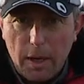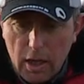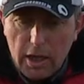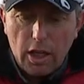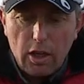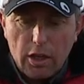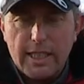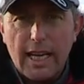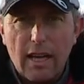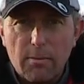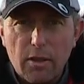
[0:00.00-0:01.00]
I like a lot of
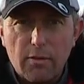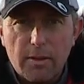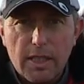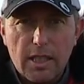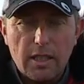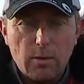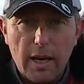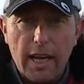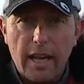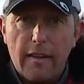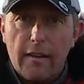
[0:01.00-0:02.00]
tail movement in as well,